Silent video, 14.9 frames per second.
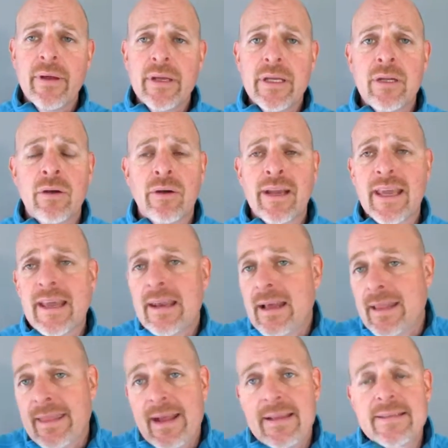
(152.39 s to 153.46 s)

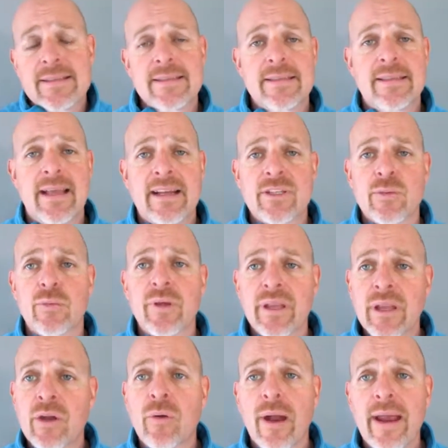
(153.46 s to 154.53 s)
Again, that's
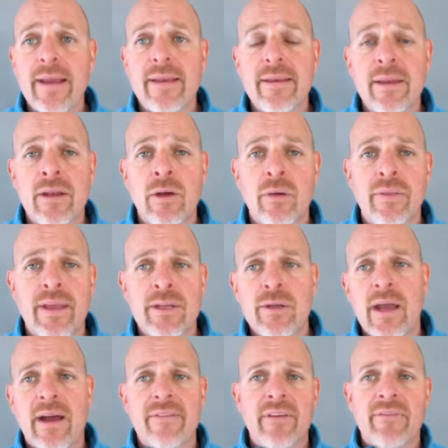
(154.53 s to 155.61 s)
really great. Then you
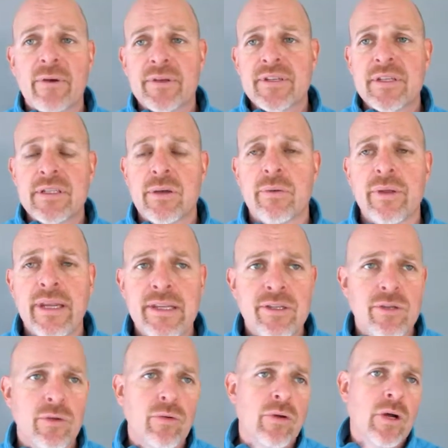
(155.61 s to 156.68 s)
have the versatility
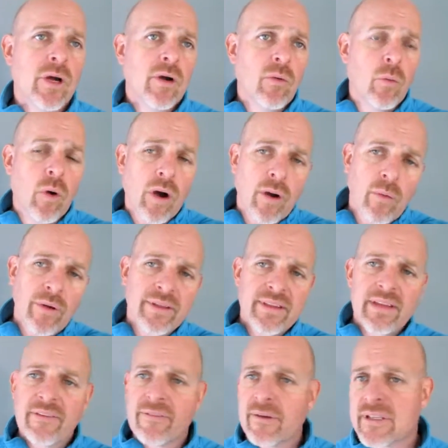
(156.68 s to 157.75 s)
to work with
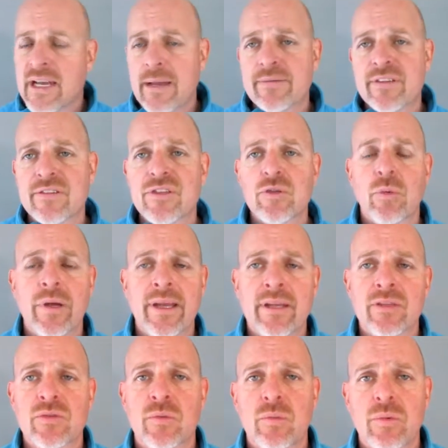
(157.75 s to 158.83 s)
different types of
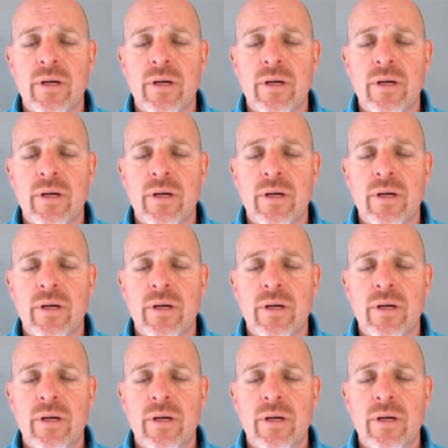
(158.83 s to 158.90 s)
swings.